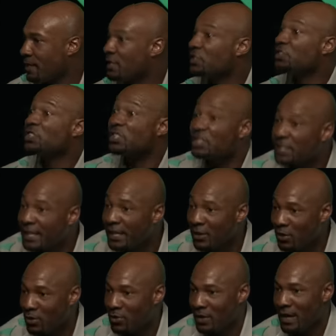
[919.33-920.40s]

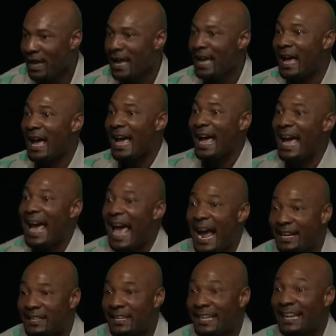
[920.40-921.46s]
still
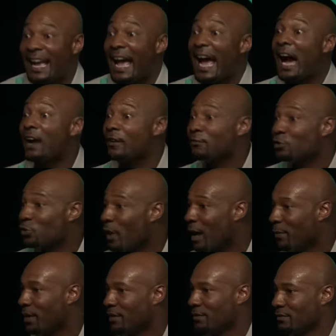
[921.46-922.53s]
acting out of
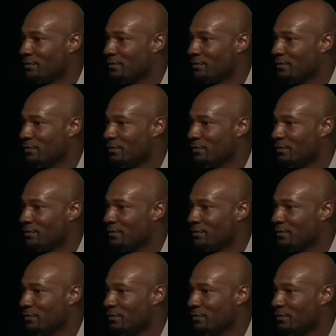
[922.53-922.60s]
trauma.